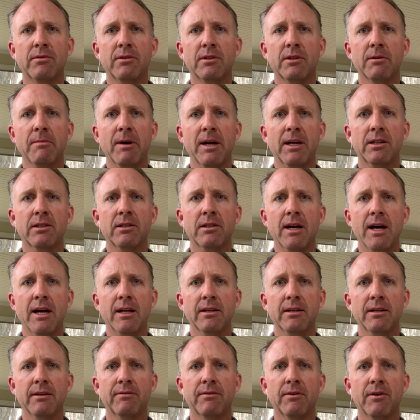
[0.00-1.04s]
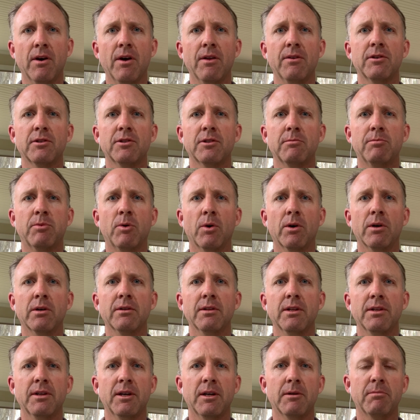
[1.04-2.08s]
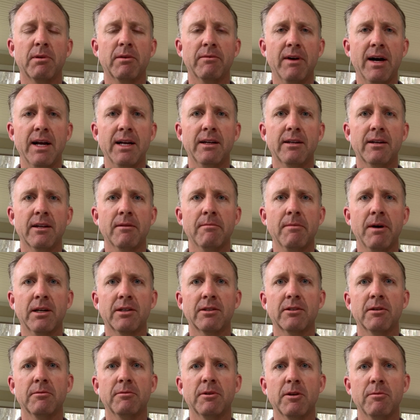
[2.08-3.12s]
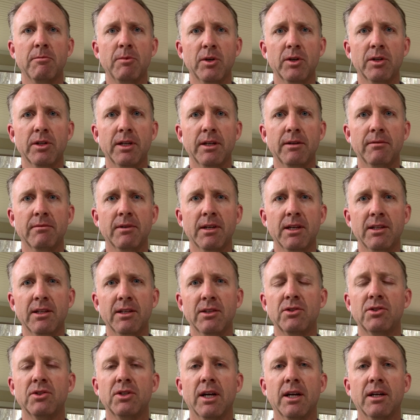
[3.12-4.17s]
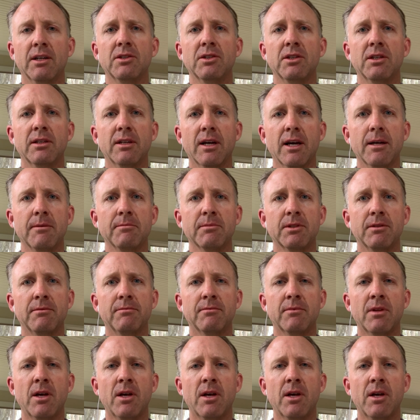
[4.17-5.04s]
to Medical Alley for all their support that they are providing to the medical community in these challenging times.